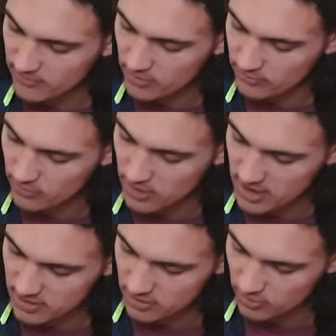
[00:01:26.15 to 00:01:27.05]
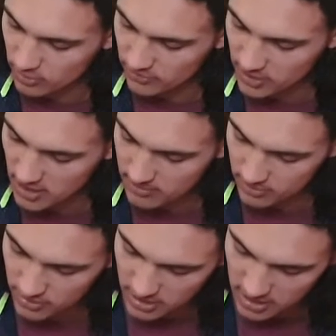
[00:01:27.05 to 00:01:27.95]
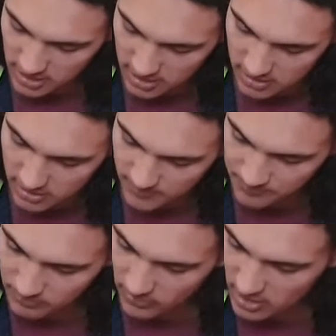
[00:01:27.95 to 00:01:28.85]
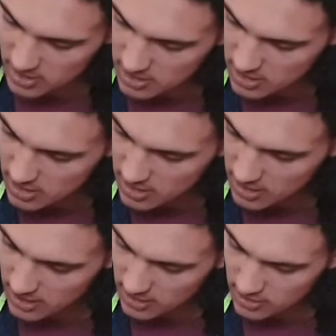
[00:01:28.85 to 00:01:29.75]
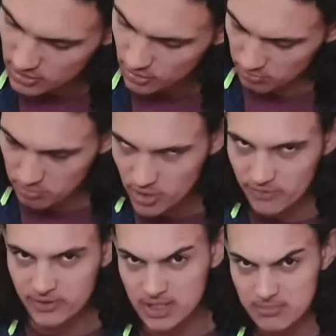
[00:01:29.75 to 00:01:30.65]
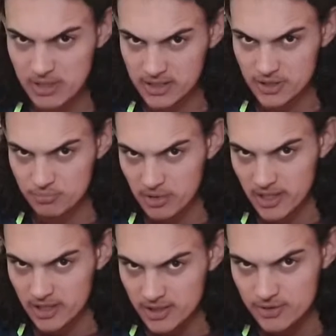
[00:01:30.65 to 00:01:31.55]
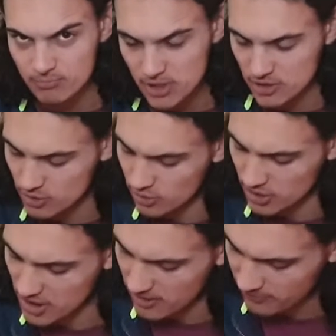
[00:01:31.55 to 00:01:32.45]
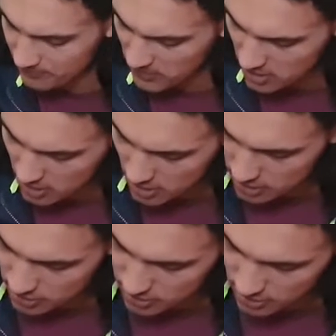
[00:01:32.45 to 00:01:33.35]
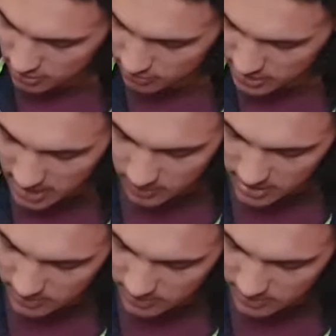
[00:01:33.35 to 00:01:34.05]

got full access to all of the cables. It is not perfectly managed, but it's good enough. So now what I